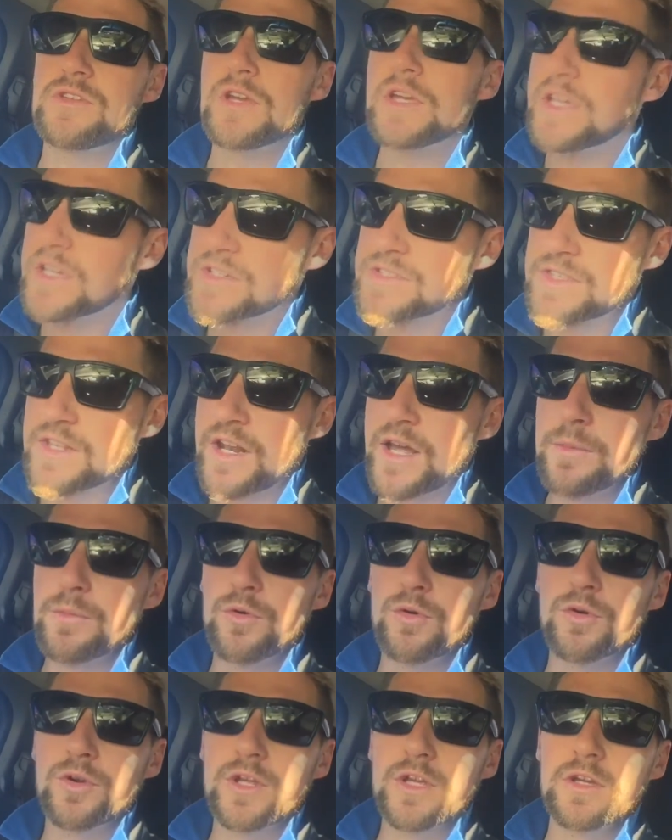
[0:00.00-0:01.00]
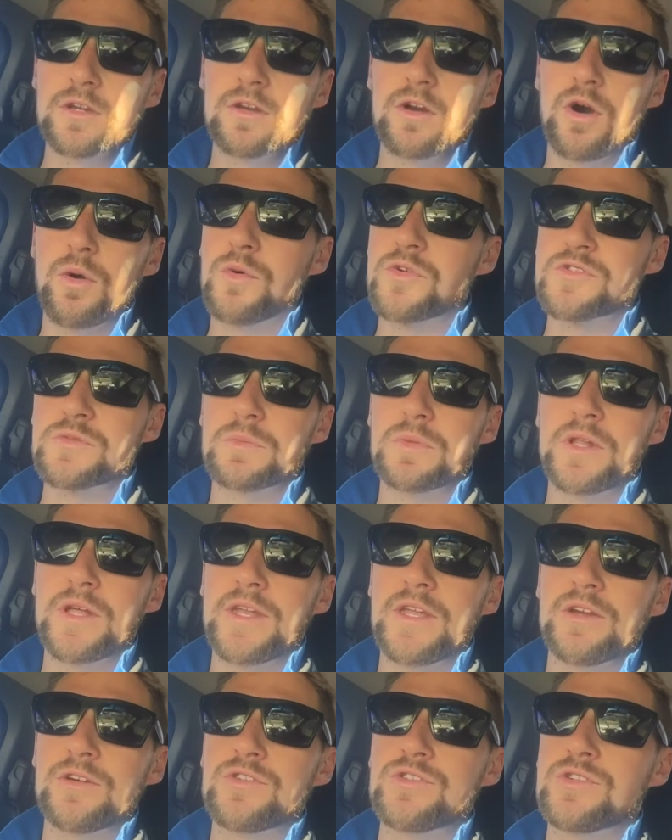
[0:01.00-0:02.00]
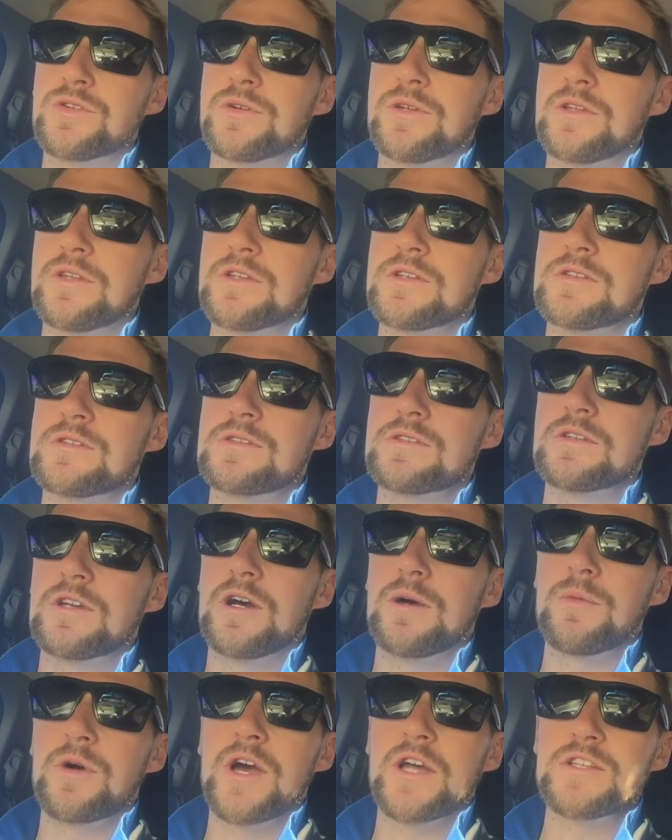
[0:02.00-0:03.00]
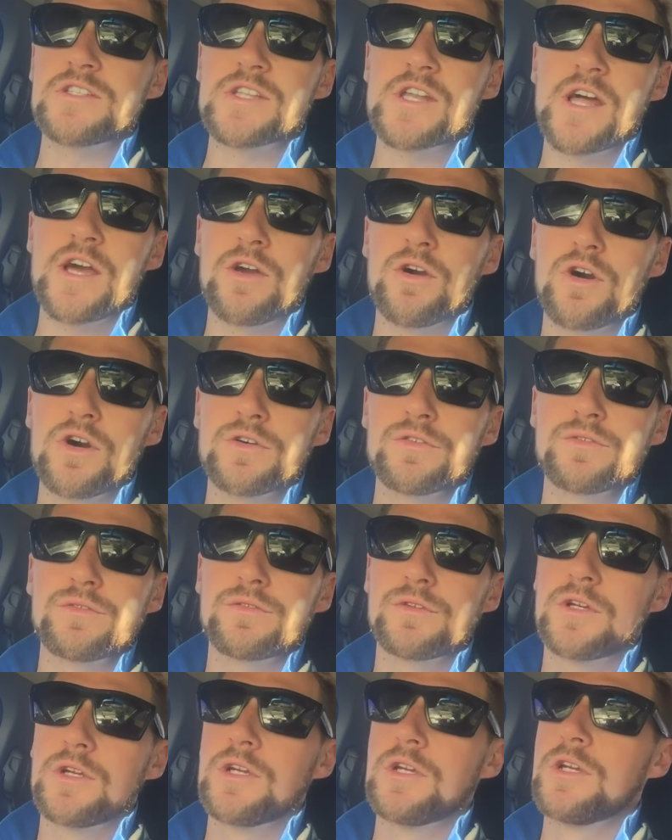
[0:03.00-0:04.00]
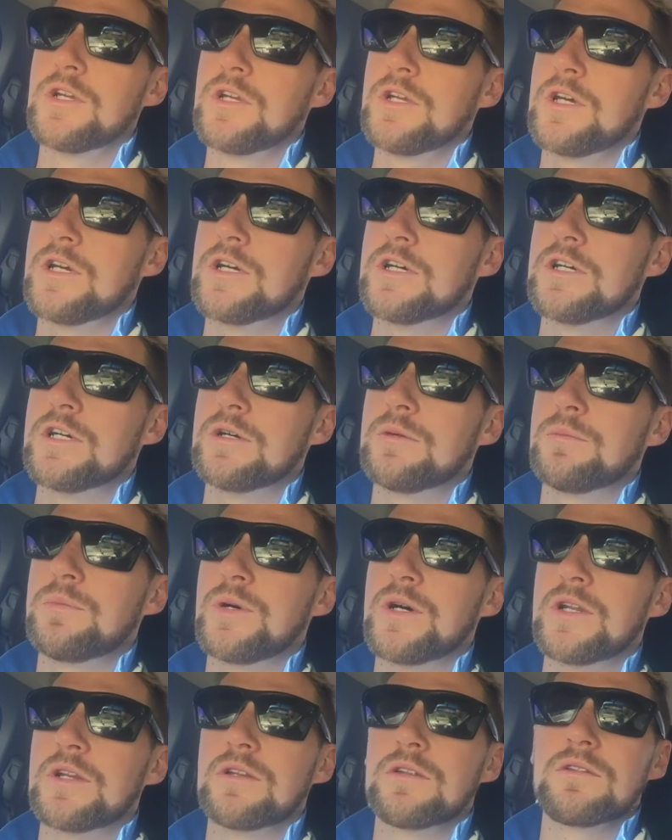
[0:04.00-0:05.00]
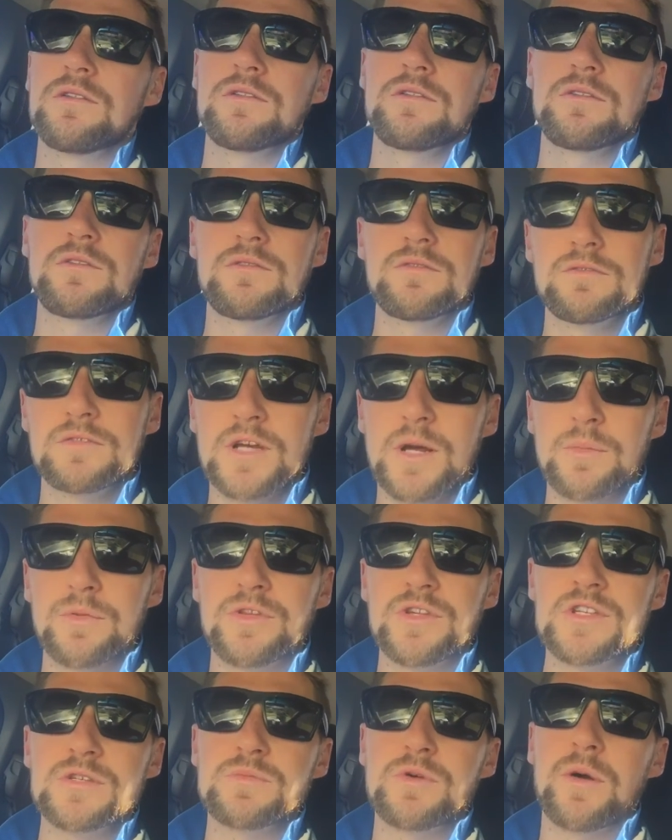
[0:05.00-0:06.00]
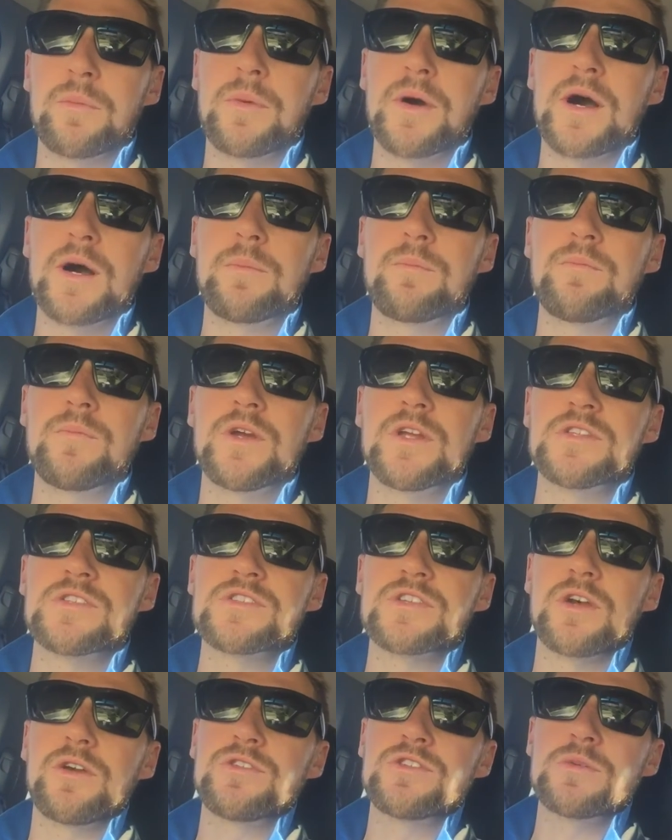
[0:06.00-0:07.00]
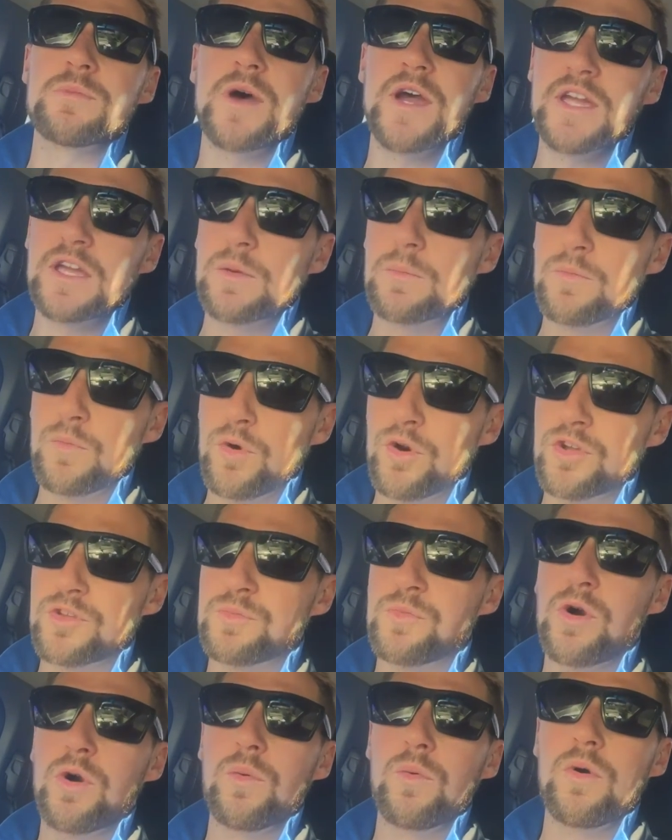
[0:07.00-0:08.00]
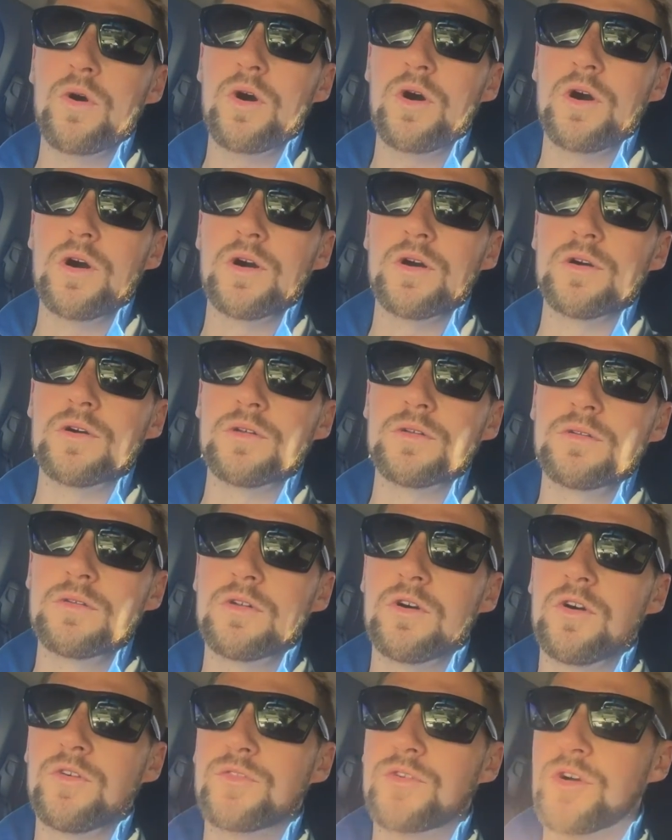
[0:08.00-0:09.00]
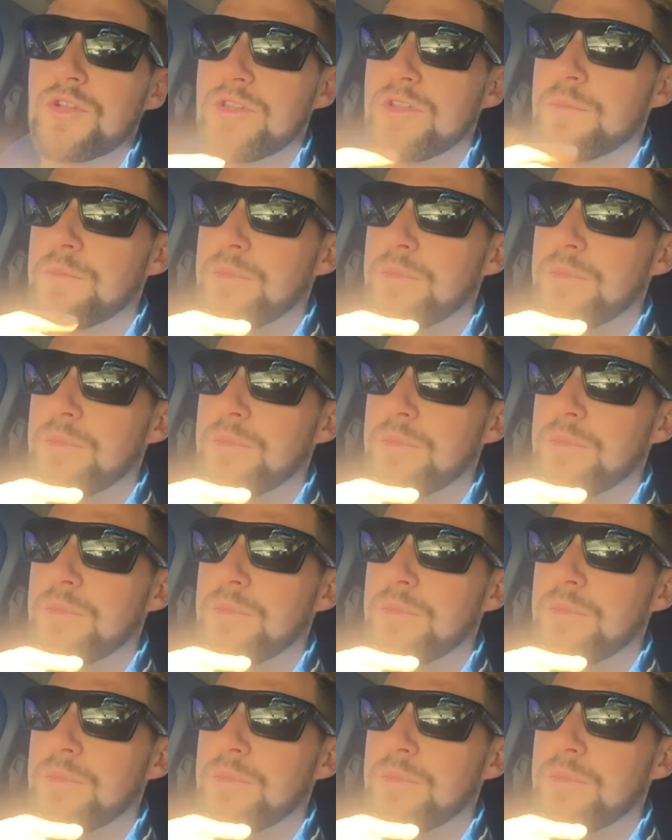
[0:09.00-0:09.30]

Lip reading: Yesterday morning, I wasn't planning on doing this. I had today off, but a couple of things pop up. And so to make it worth my while, I've got the